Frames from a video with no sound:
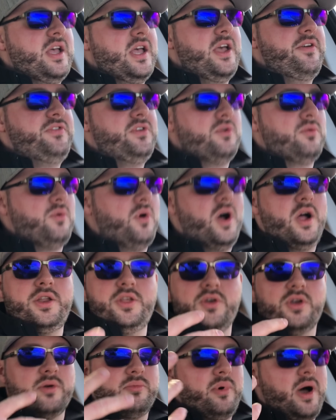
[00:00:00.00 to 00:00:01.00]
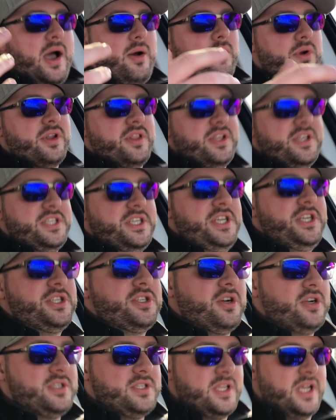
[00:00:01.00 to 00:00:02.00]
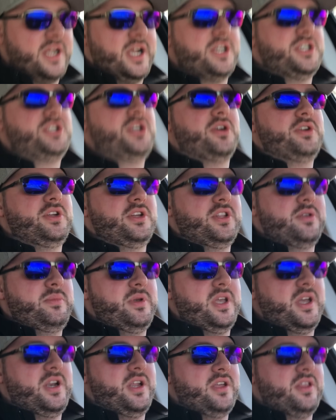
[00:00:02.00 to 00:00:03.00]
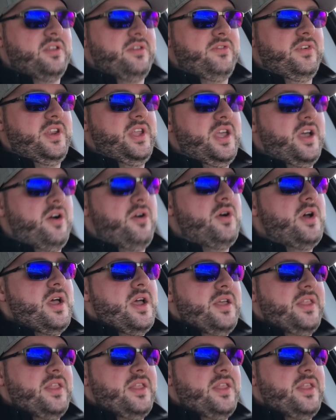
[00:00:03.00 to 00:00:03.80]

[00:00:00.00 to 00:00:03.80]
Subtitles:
If you want, you can buy one of the t-shirts like I showed you in the beginning of the video.